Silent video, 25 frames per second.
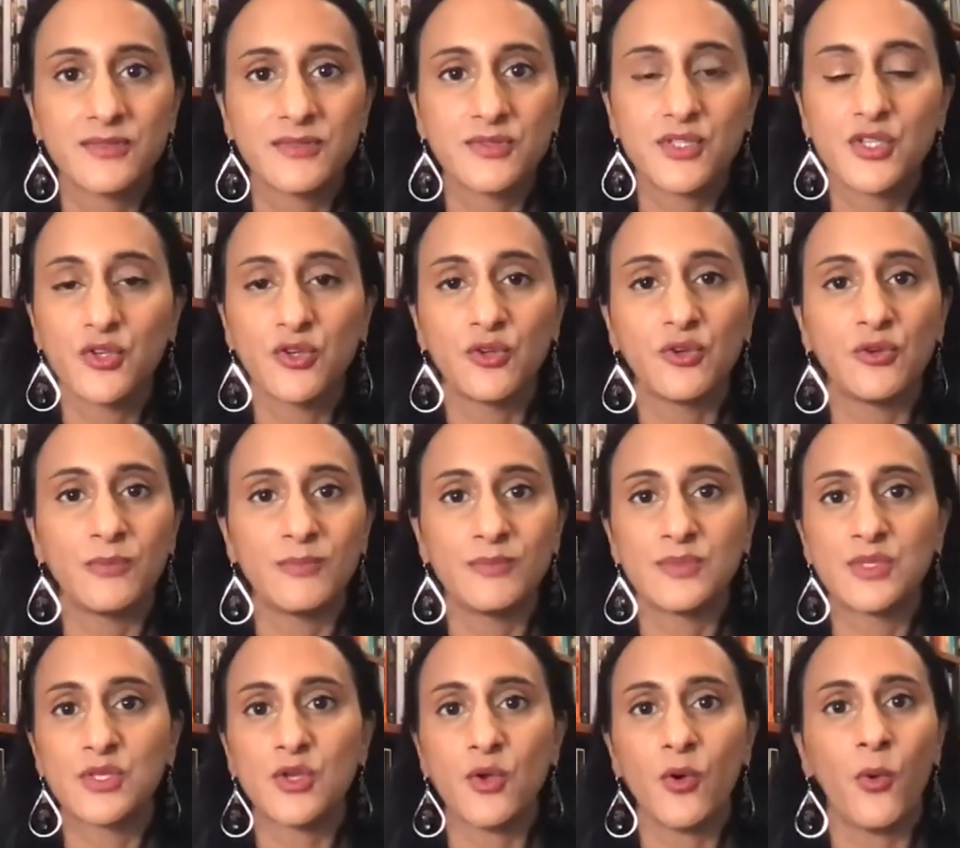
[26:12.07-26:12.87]

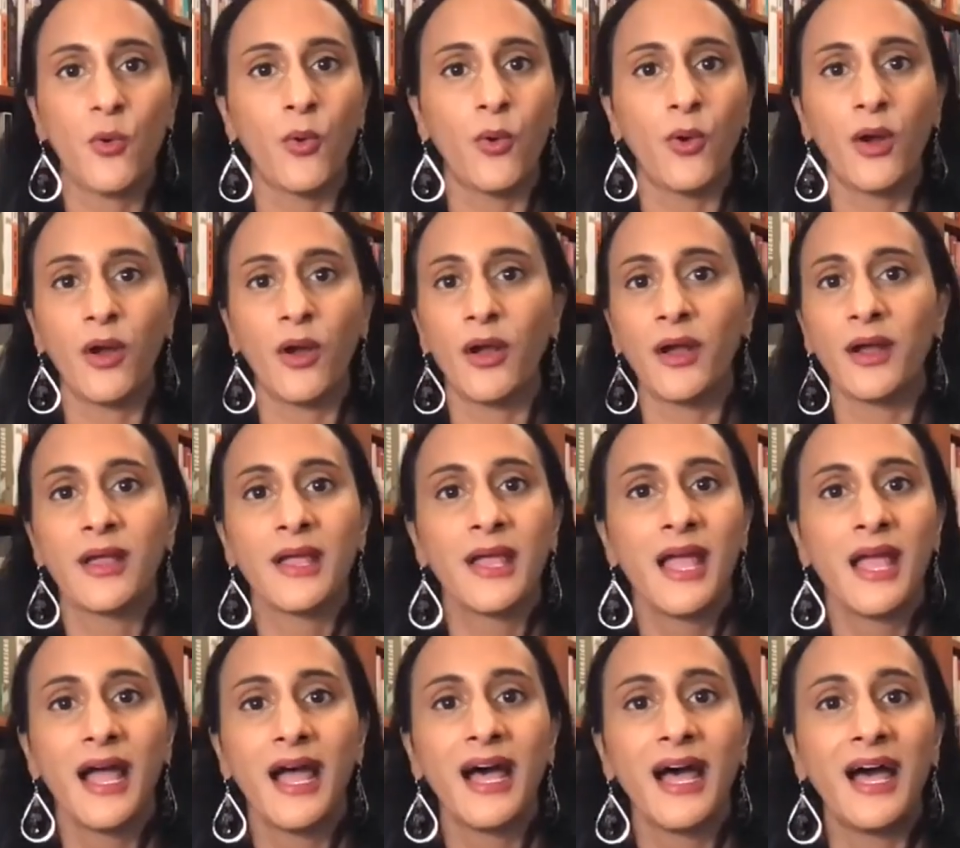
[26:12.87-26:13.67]
doomed or
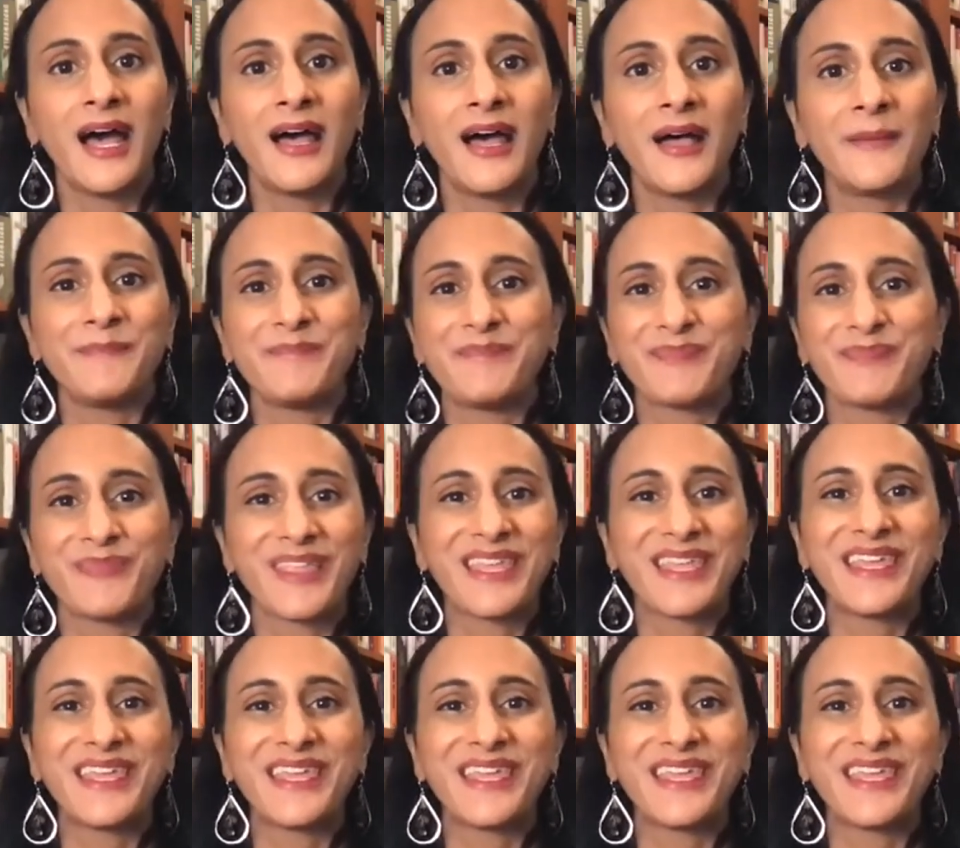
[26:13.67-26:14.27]
um,